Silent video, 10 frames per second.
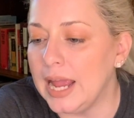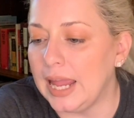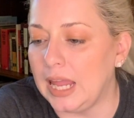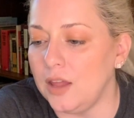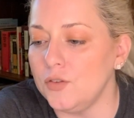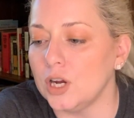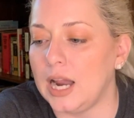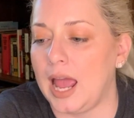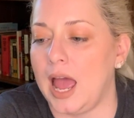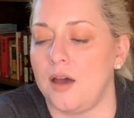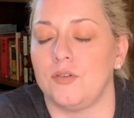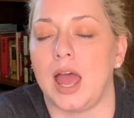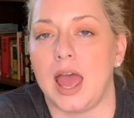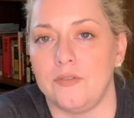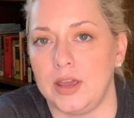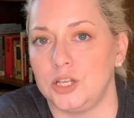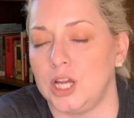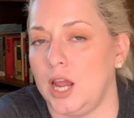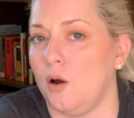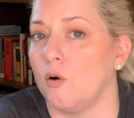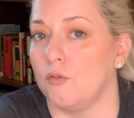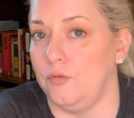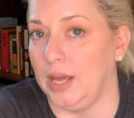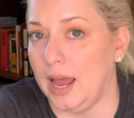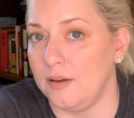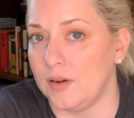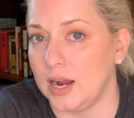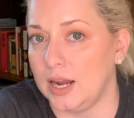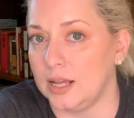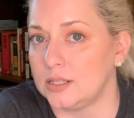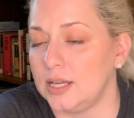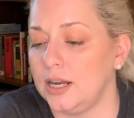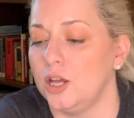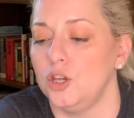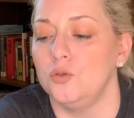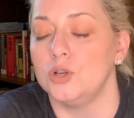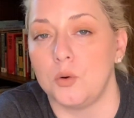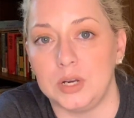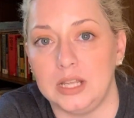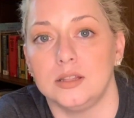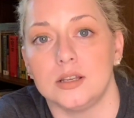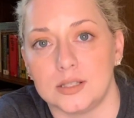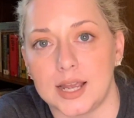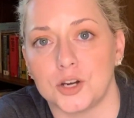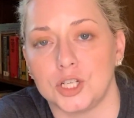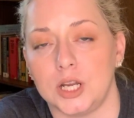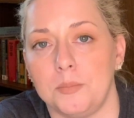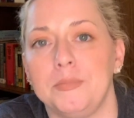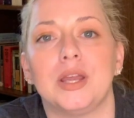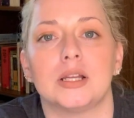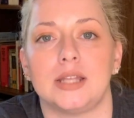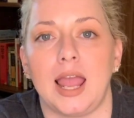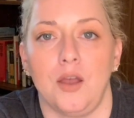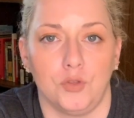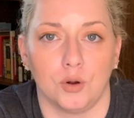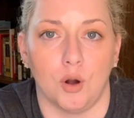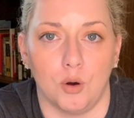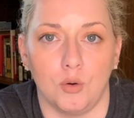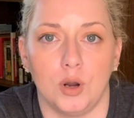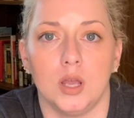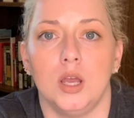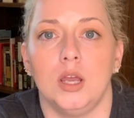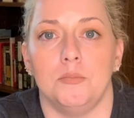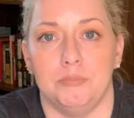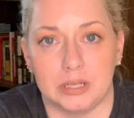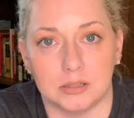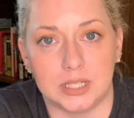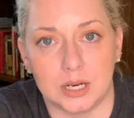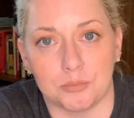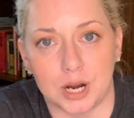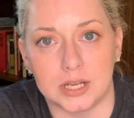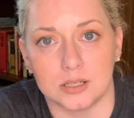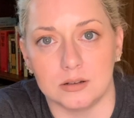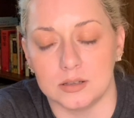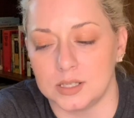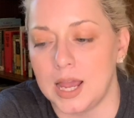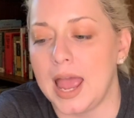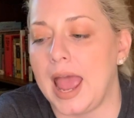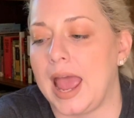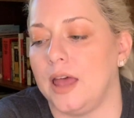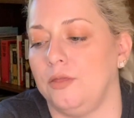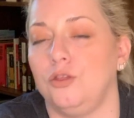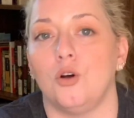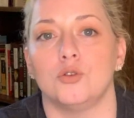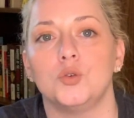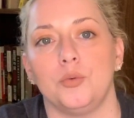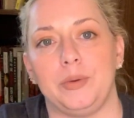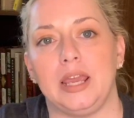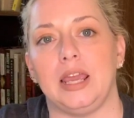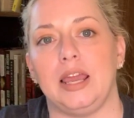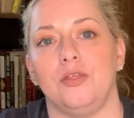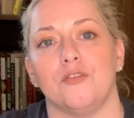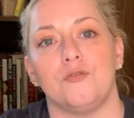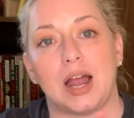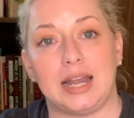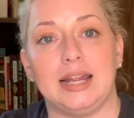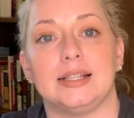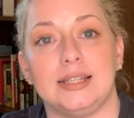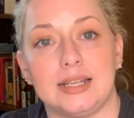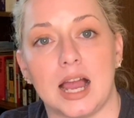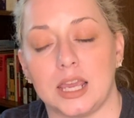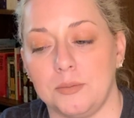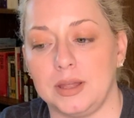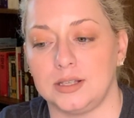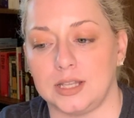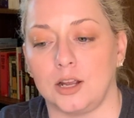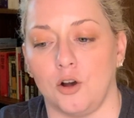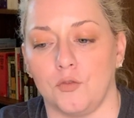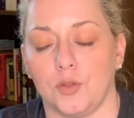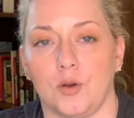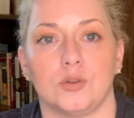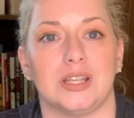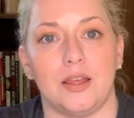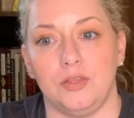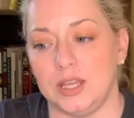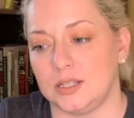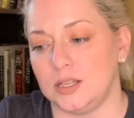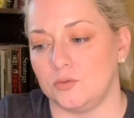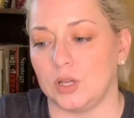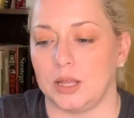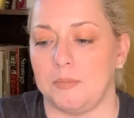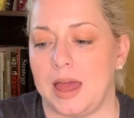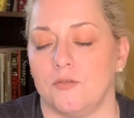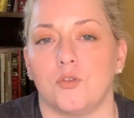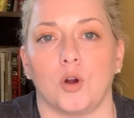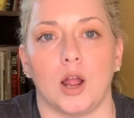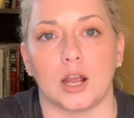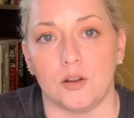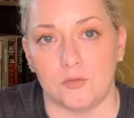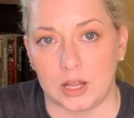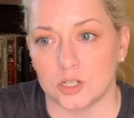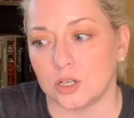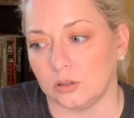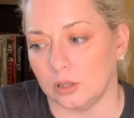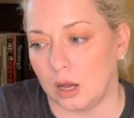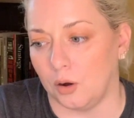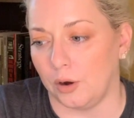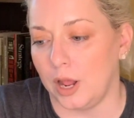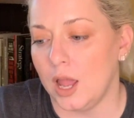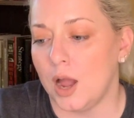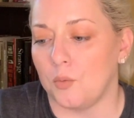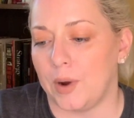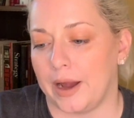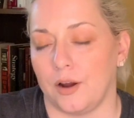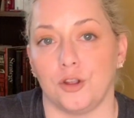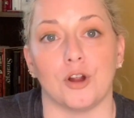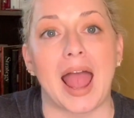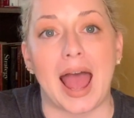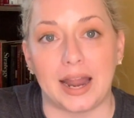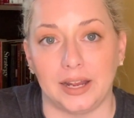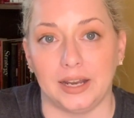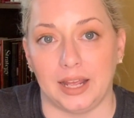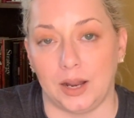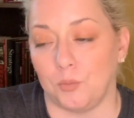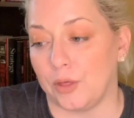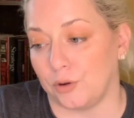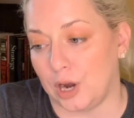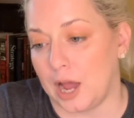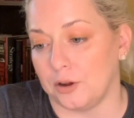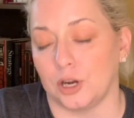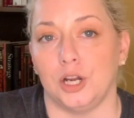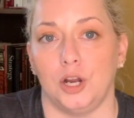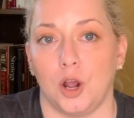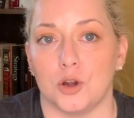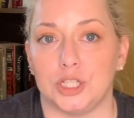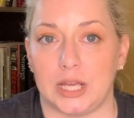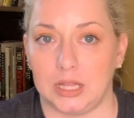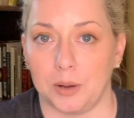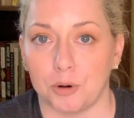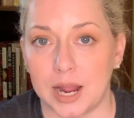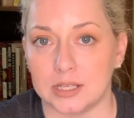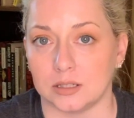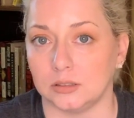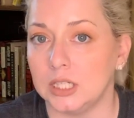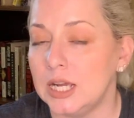If you're gonna have FHA or VA financing, you don't need this section because they have their own built-in appraisals, and those will be in the financing documents that go for those. This is really meant for a conventional loan where you're adding in whether or not you're going to negotiate the appraisal.